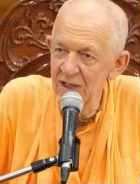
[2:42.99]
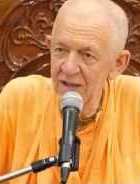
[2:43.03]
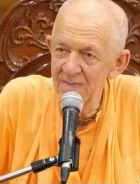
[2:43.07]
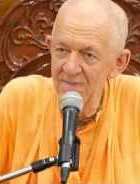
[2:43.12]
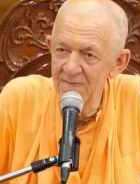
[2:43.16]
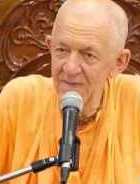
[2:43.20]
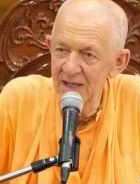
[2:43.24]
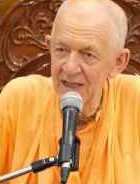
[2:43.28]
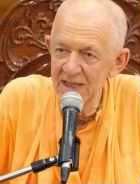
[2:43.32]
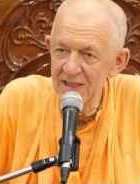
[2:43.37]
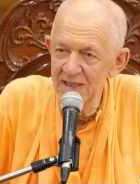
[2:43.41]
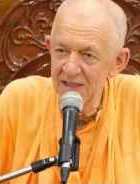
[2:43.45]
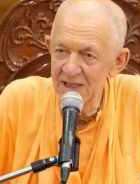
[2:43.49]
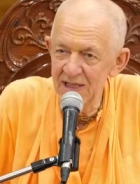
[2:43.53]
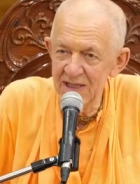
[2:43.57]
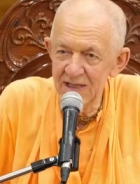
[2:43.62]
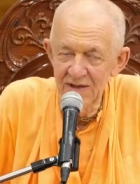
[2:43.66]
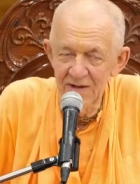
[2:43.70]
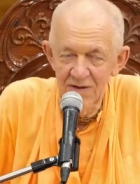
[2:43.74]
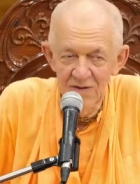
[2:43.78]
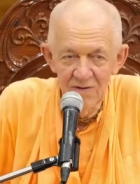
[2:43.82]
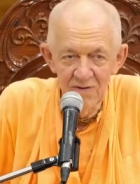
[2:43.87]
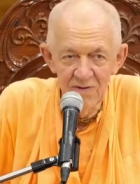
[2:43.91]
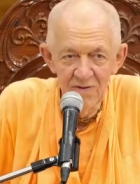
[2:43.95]
let my
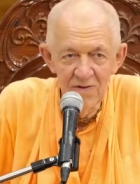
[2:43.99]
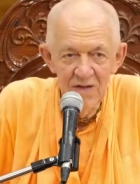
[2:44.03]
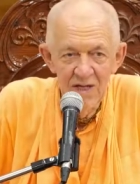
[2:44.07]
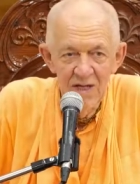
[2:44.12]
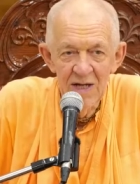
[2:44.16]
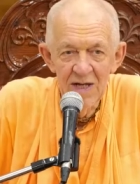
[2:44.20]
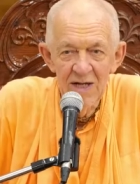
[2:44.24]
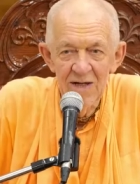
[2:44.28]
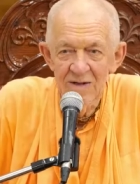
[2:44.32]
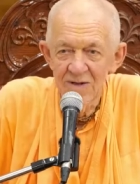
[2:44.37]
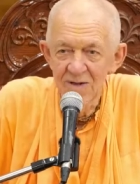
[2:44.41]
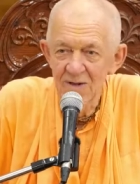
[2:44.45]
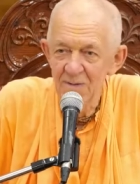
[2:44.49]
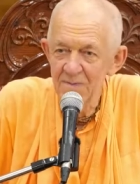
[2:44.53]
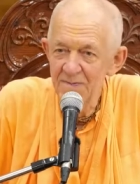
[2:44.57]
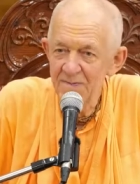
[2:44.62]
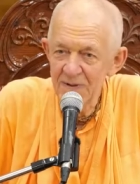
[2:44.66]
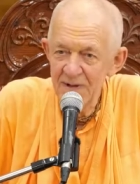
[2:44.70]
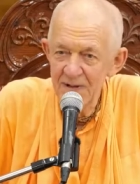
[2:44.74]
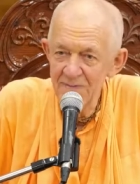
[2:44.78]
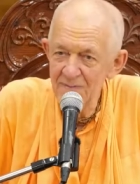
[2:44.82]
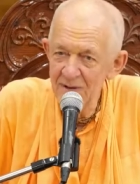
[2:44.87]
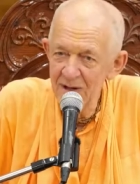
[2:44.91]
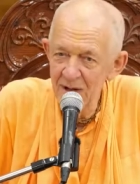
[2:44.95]
son go. So
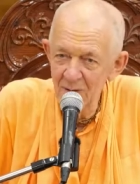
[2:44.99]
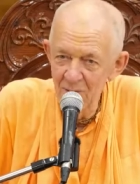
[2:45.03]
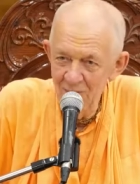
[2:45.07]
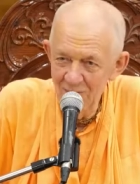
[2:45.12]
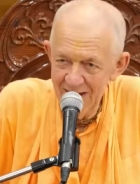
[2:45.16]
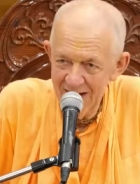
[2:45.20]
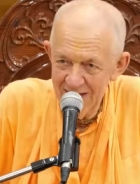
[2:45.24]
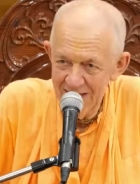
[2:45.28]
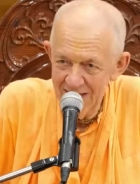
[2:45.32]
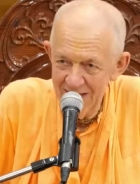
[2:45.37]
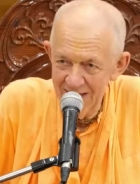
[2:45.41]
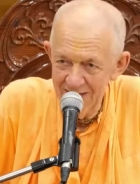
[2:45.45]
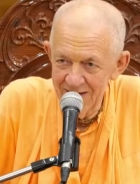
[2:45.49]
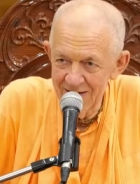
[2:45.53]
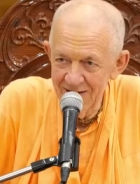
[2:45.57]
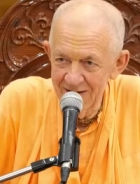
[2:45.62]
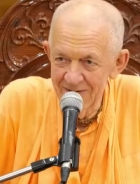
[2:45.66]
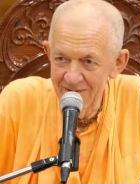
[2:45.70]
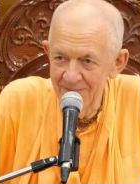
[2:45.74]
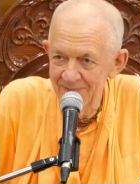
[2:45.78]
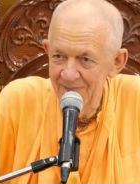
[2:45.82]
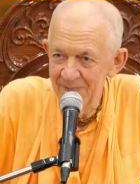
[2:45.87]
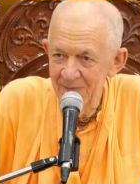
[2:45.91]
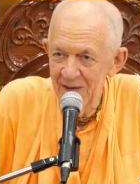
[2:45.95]
Bhima
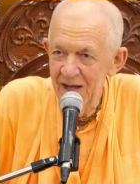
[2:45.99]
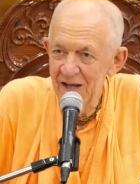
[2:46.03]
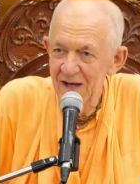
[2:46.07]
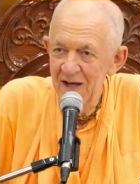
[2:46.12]
went.